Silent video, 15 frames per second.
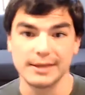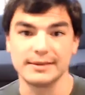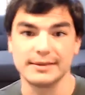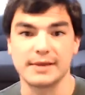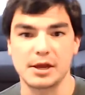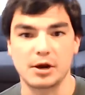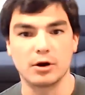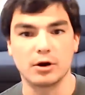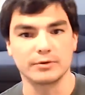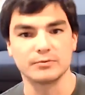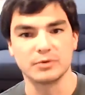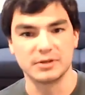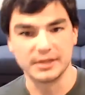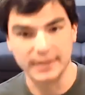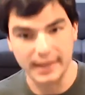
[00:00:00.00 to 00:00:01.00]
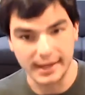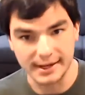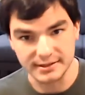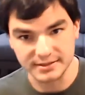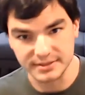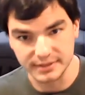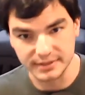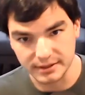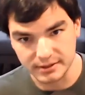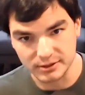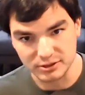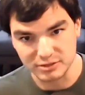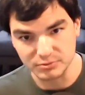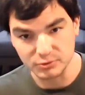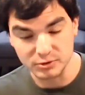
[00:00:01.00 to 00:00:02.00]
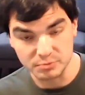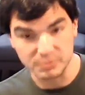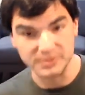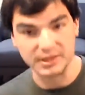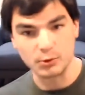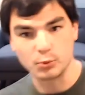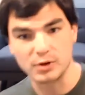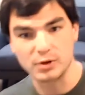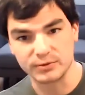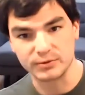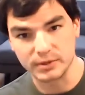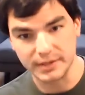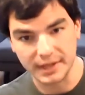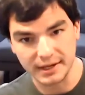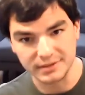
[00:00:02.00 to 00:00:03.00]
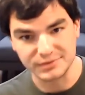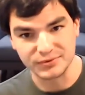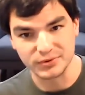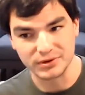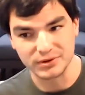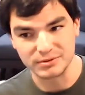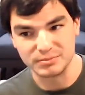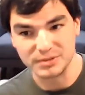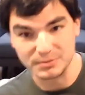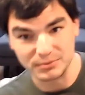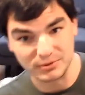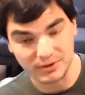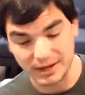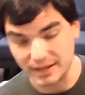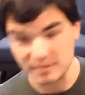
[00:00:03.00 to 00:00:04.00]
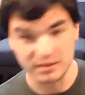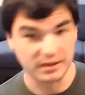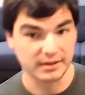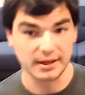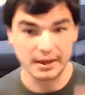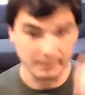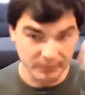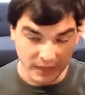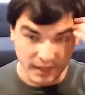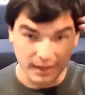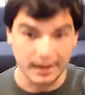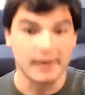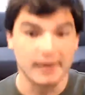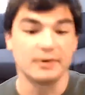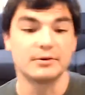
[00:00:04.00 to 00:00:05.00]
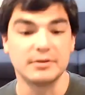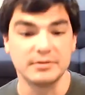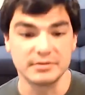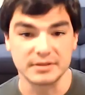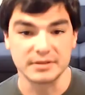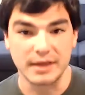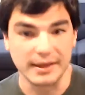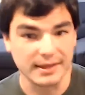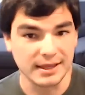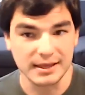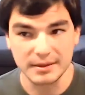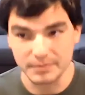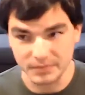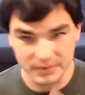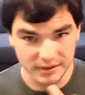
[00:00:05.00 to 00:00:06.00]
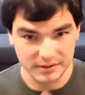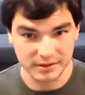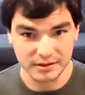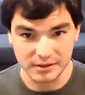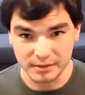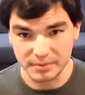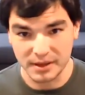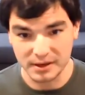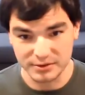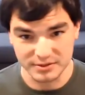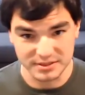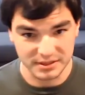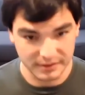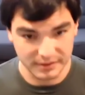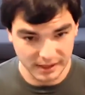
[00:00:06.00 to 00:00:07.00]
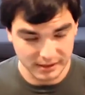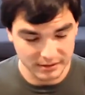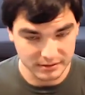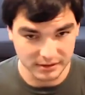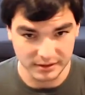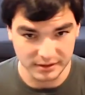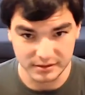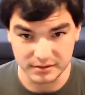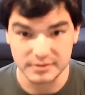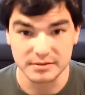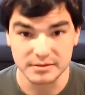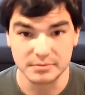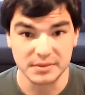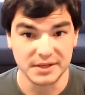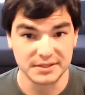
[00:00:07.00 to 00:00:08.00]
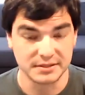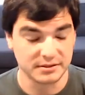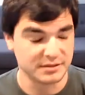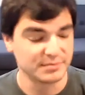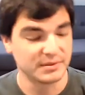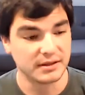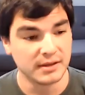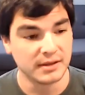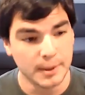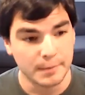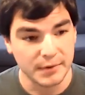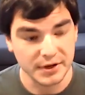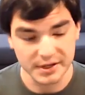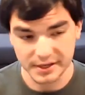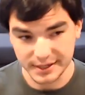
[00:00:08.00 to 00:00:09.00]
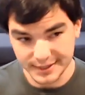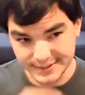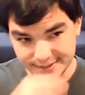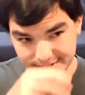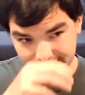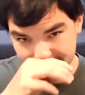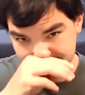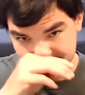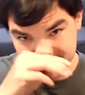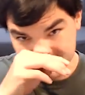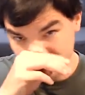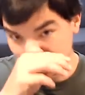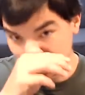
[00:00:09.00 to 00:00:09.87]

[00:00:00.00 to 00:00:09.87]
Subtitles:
that aren't running ads to get customers, but they want to run ads for other people. I don't I can't, the hypocrisy in that is amazing to me. But it's